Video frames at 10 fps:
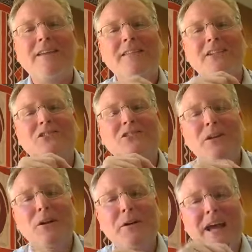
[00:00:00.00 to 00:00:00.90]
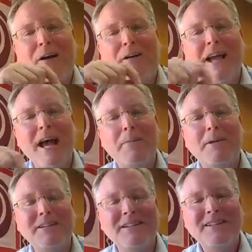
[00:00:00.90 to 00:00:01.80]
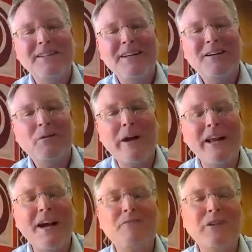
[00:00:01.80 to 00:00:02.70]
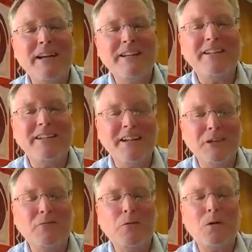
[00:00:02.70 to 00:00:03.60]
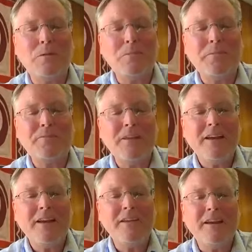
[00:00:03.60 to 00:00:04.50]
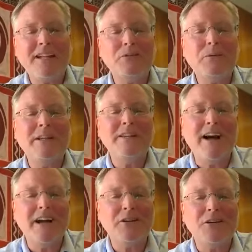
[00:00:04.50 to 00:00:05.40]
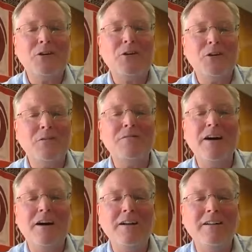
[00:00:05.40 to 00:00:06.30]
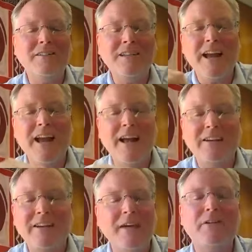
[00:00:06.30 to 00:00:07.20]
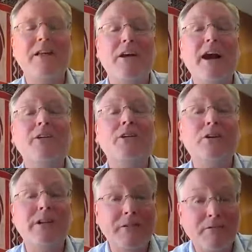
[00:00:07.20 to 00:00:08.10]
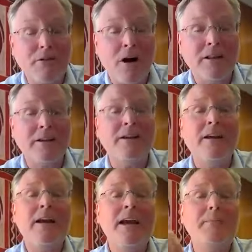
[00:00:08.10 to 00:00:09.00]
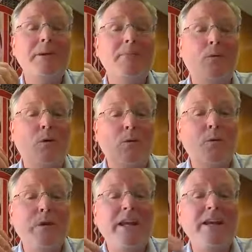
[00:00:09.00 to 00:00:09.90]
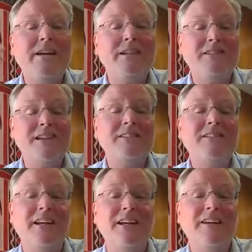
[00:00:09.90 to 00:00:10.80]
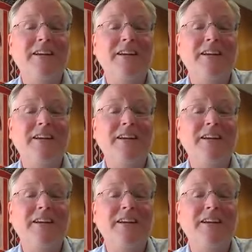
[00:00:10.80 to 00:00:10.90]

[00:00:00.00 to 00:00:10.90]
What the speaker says: The slowdown happened right after 1994. And that's when the Iron Curtain fell, and the Iron Curtain had fallen, and people were reassessing